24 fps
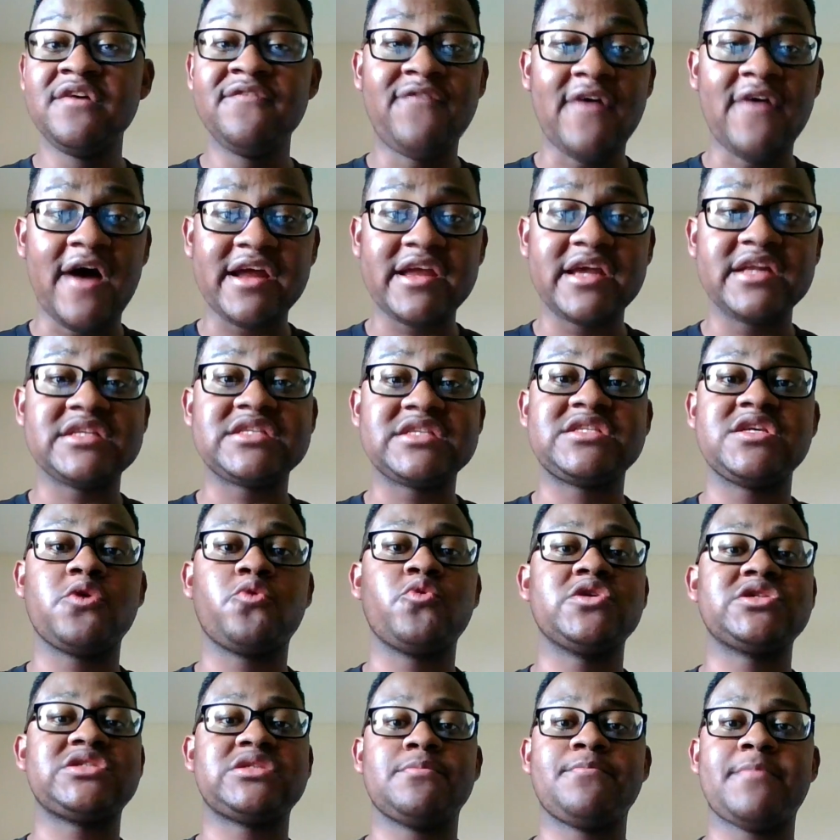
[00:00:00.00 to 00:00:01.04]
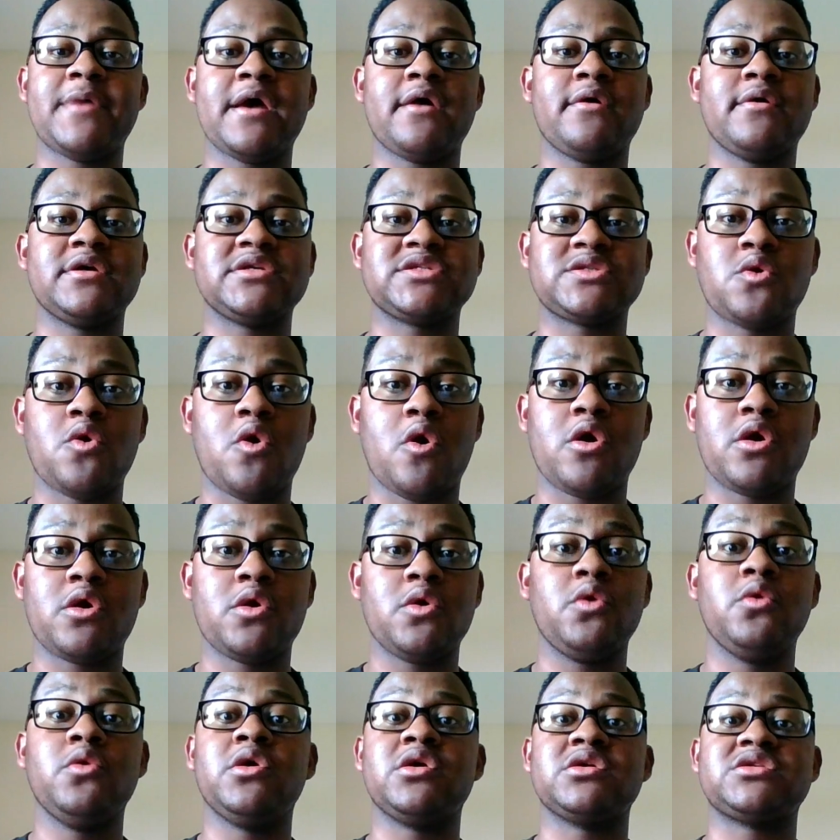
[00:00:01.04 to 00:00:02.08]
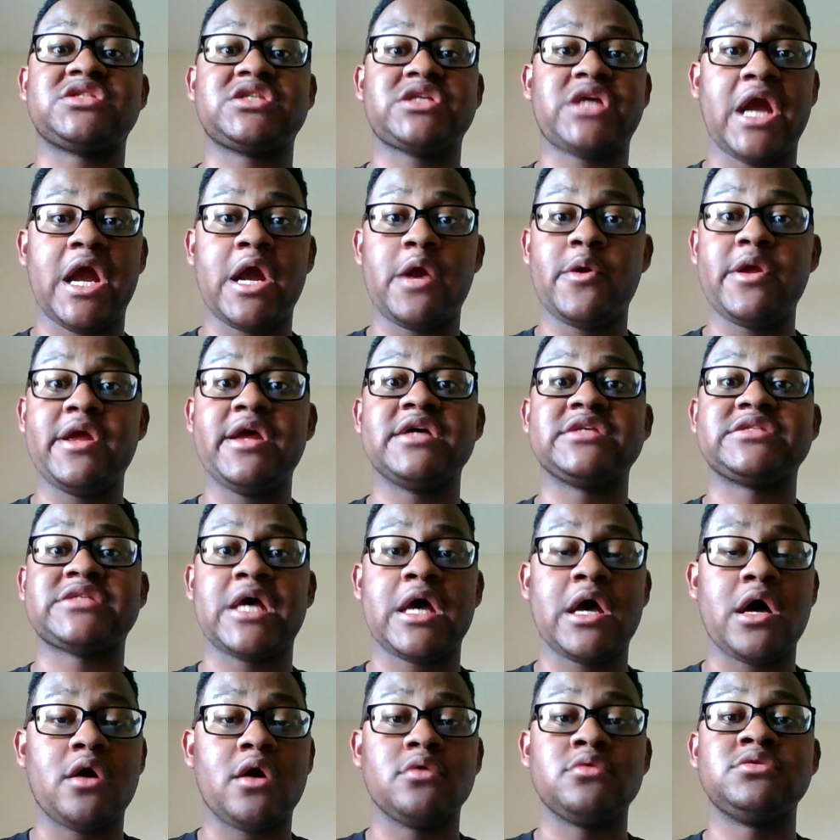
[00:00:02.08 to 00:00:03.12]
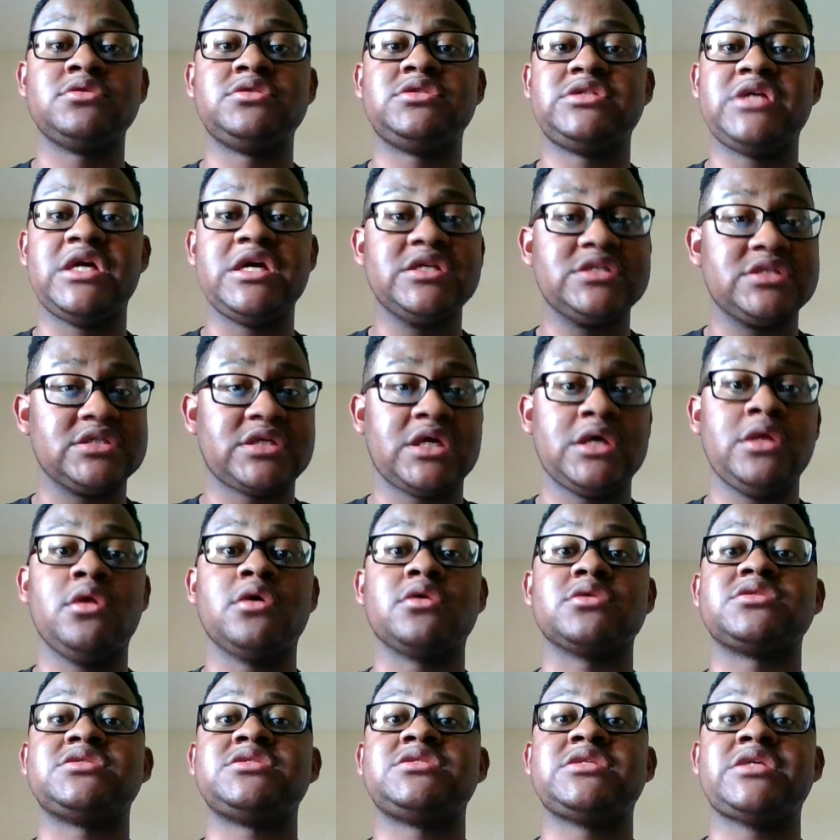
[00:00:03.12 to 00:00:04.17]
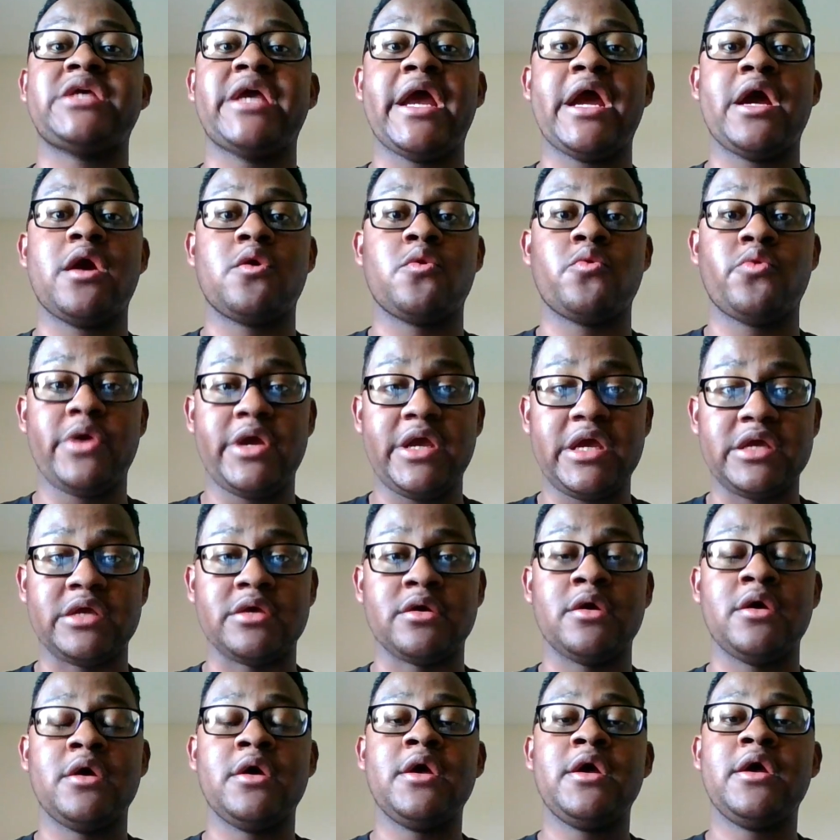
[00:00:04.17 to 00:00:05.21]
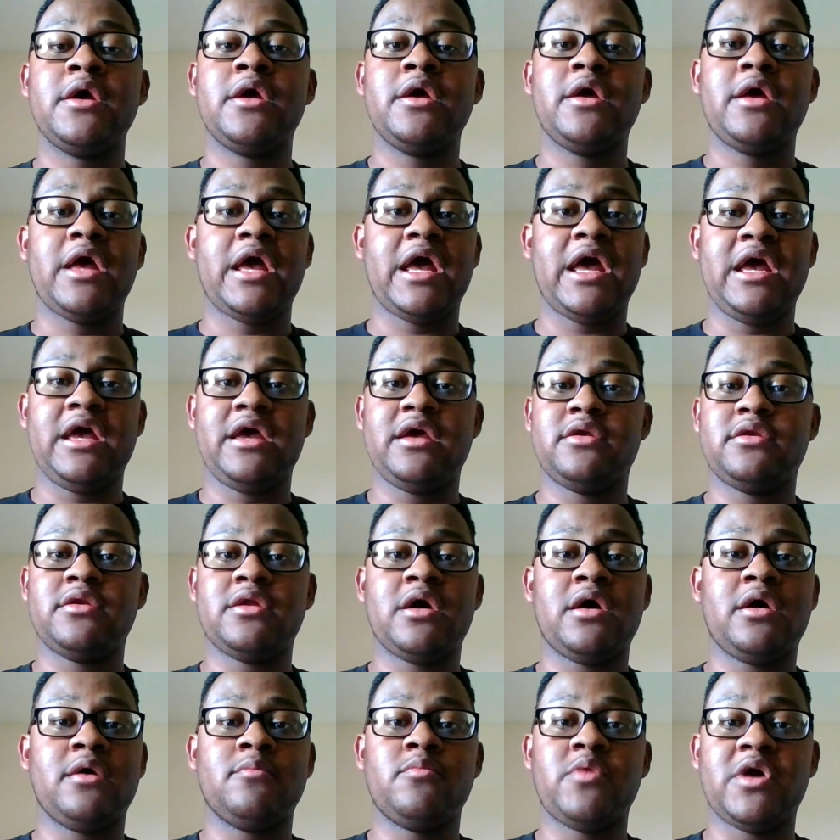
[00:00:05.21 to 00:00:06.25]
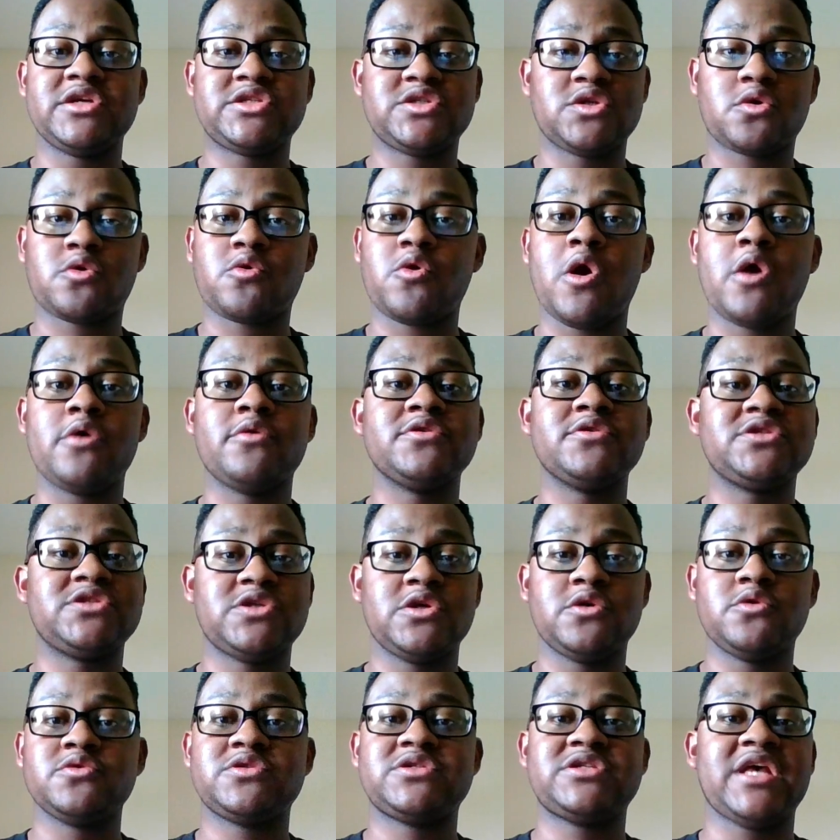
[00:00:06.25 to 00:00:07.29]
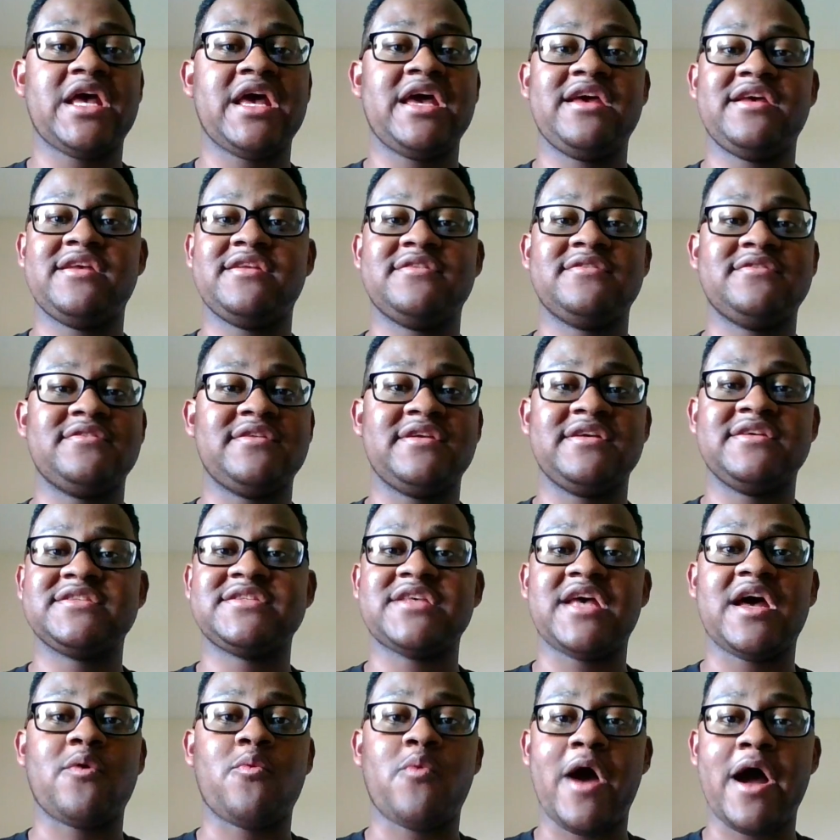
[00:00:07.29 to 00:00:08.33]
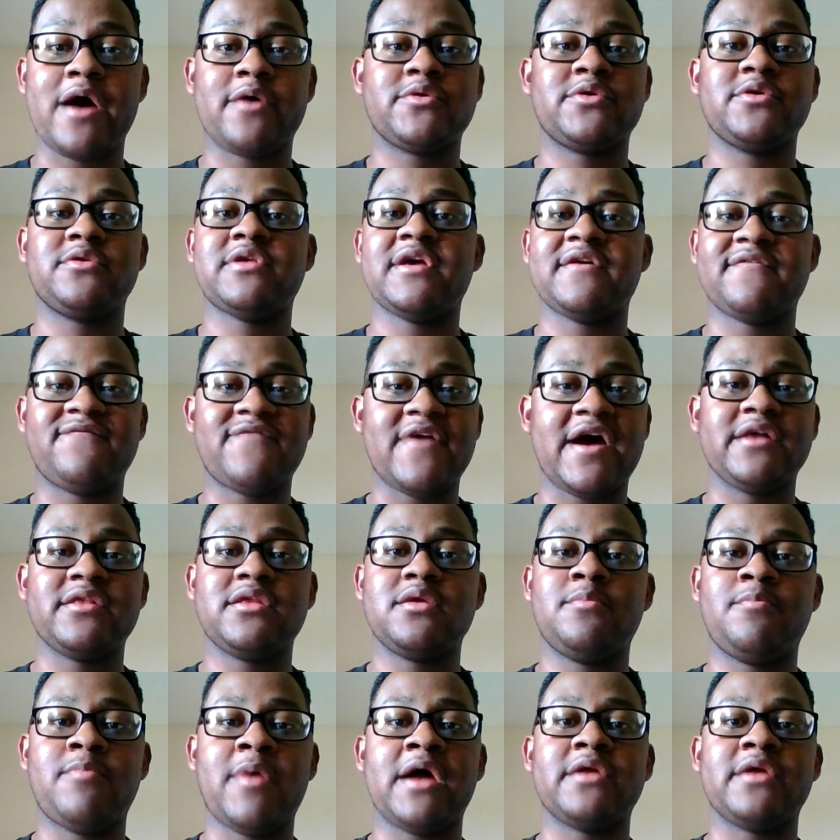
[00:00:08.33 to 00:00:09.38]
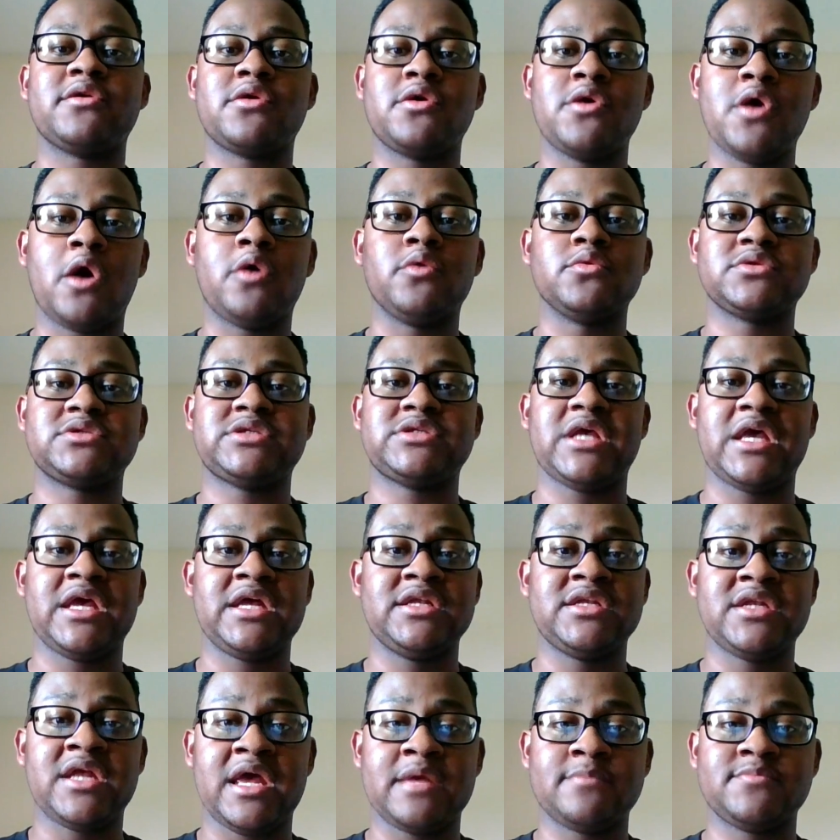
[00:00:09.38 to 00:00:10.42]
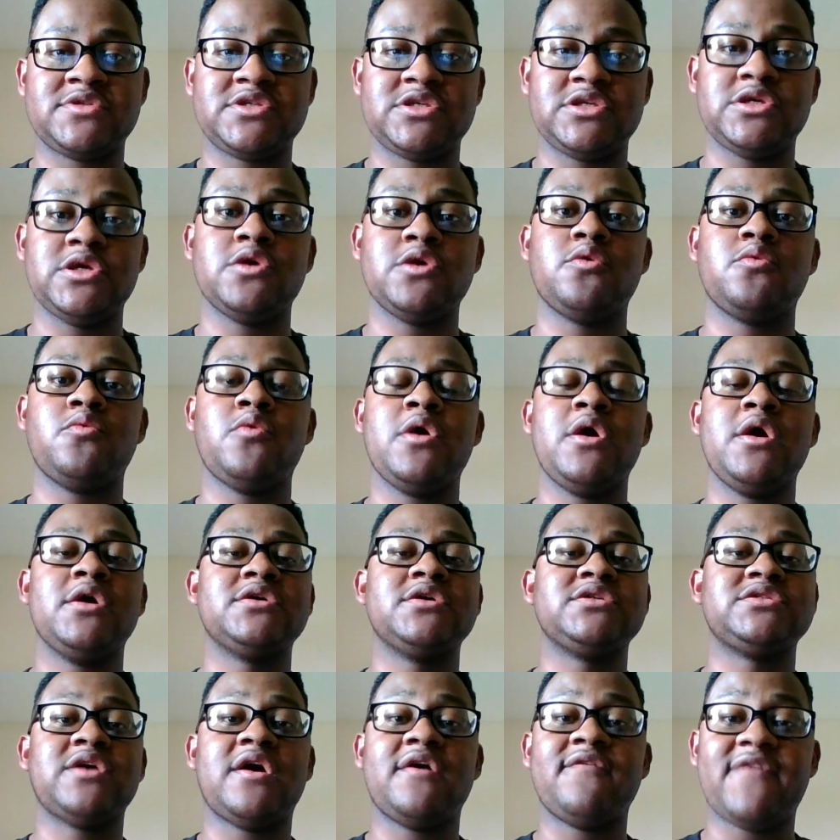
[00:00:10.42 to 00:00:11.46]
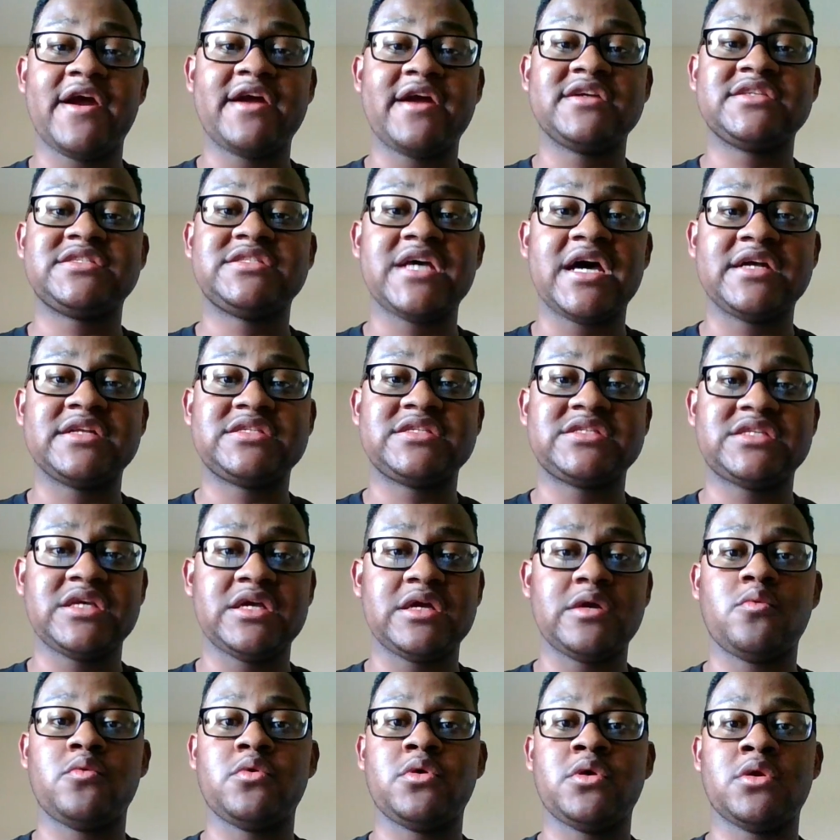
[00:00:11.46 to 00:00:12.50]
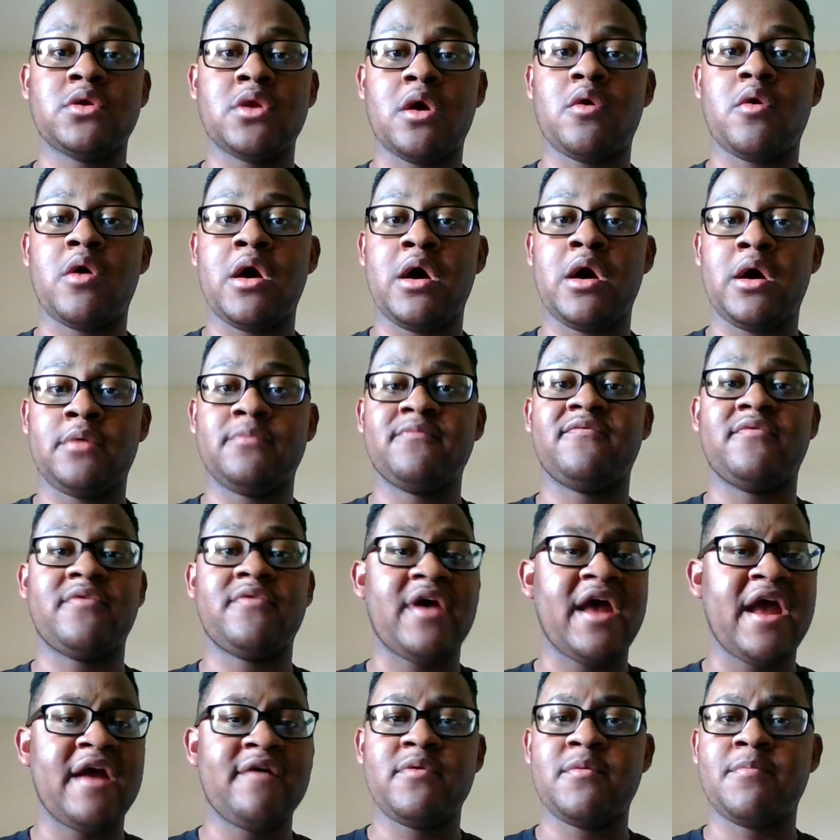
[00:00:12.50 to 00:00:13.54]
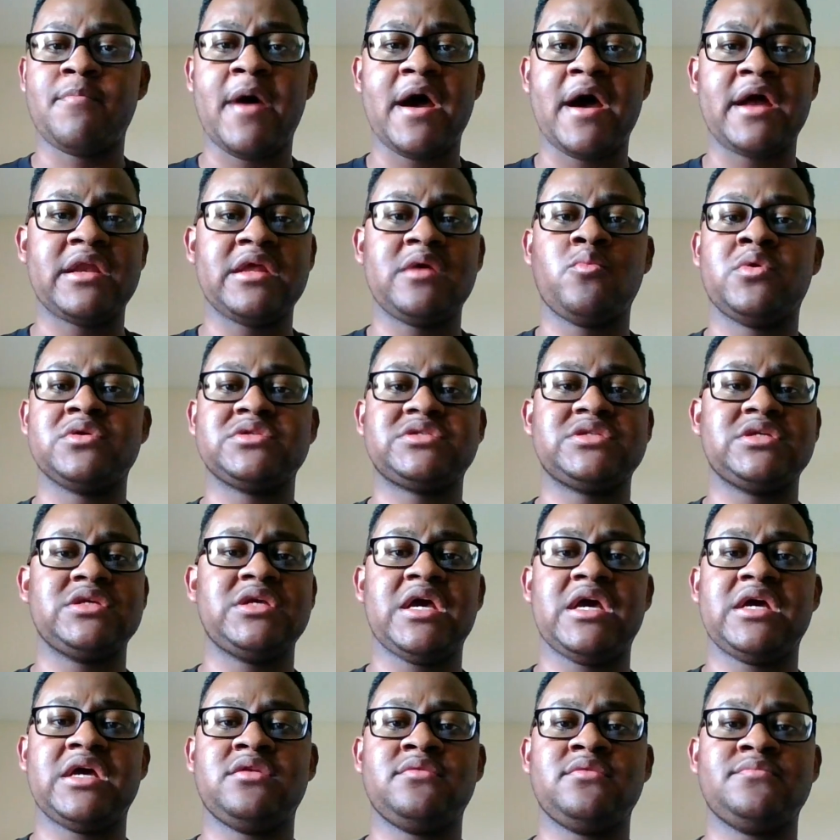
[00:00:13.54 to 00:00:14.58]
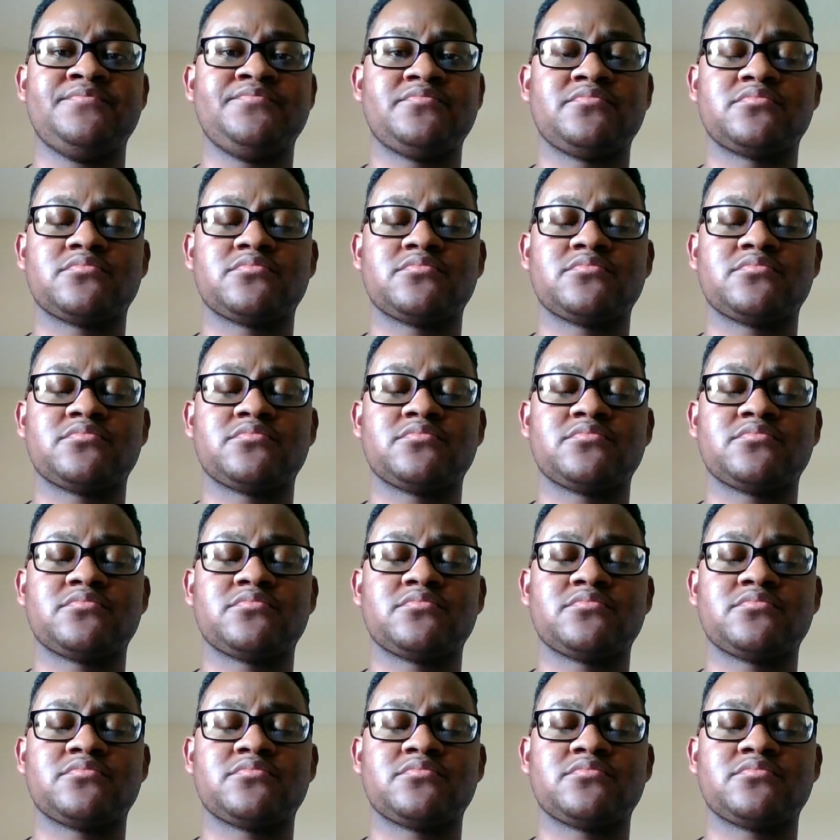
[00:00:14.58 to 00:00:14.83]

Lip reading: finally get to see Christian Bale as Gore, who looks scary as hell. Jesus, he looks scary. And Russell Crowe is Zeus, and it's like, wow, dude, they finally brought the GOATs in the MCU. So I'm very excited to see, you know, everybody once again